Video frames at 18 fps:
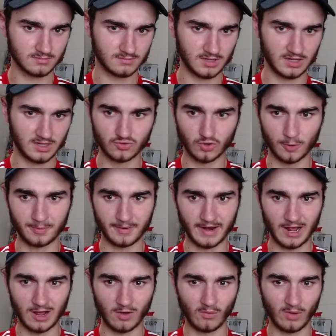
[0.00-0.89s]
Like dropping
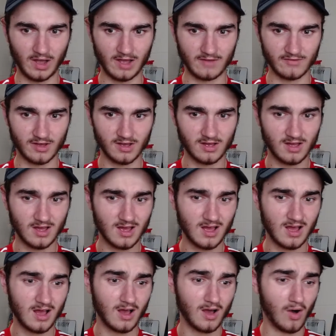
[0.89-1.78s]
out or whatever.
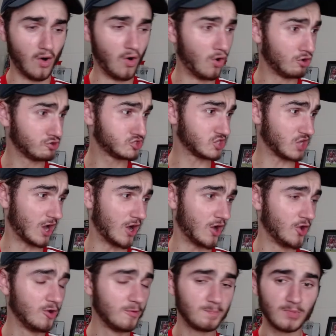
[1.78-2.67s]

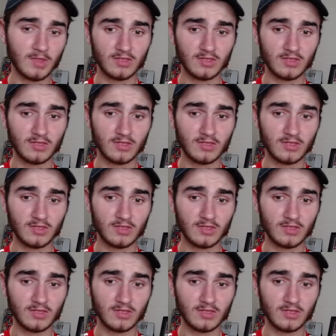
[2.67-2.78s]
Also,